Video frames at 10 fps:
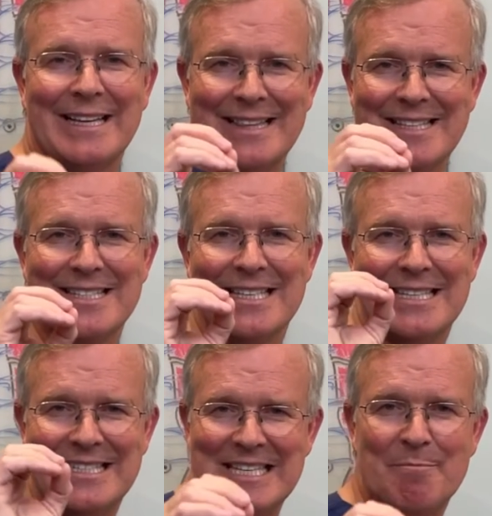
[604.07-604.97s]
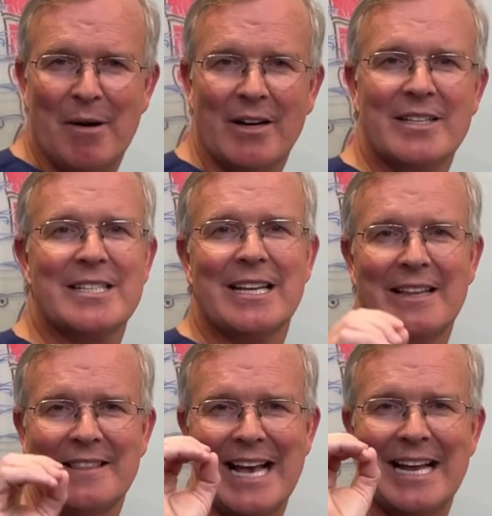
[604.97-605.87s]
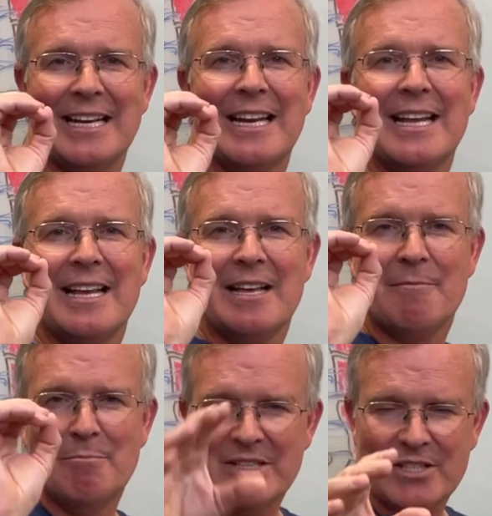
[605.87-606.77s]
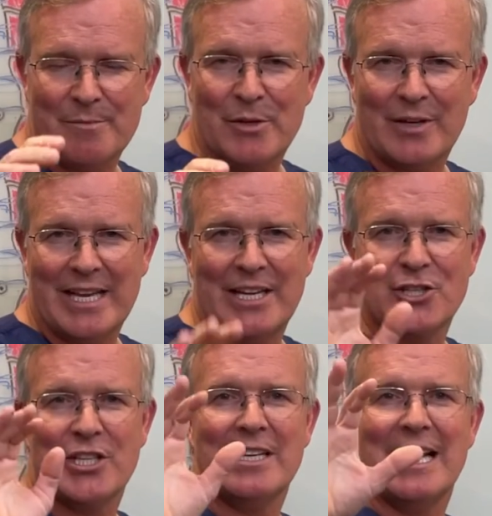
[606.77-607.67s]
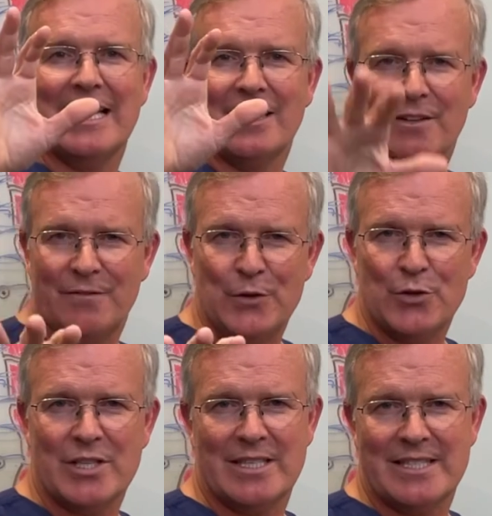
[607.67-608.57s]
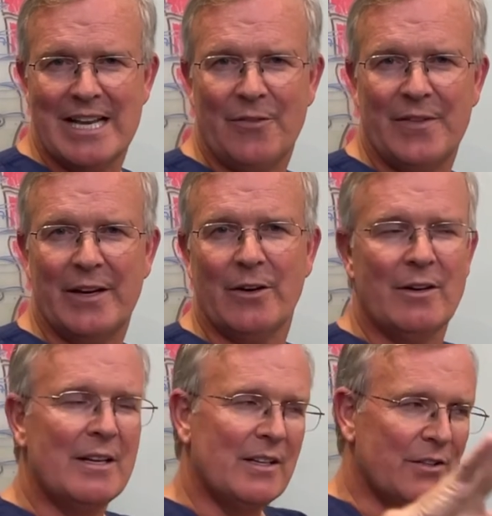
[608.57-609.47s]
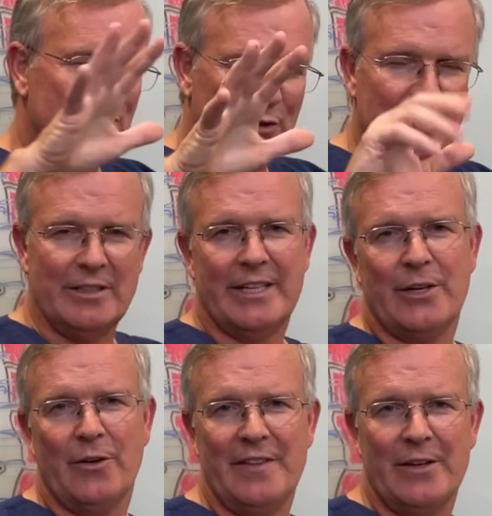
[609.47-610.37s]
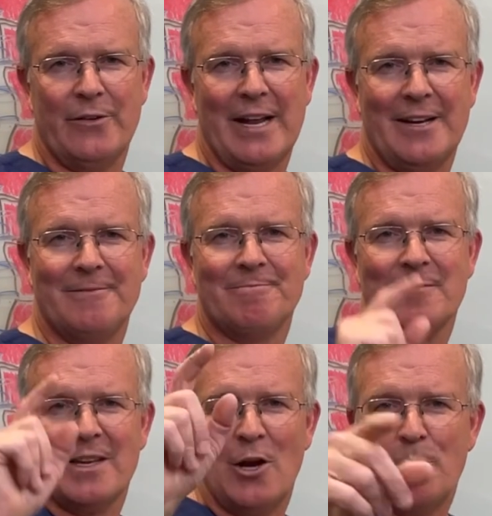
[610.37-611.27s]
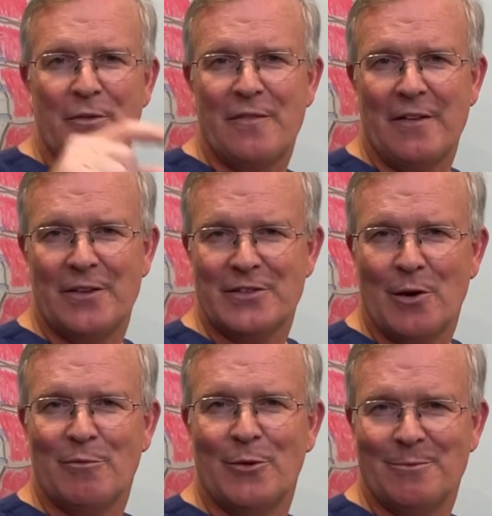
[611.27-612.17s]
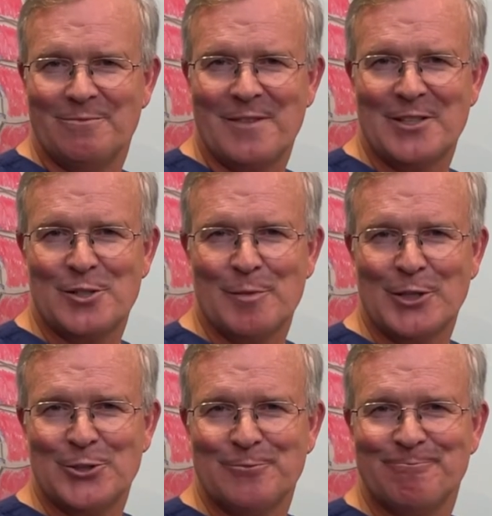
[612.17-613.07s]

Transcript: this debunks that miscommunication and confusion that's out there circulating on the internet. I hope you found this helpful. Thanks so much.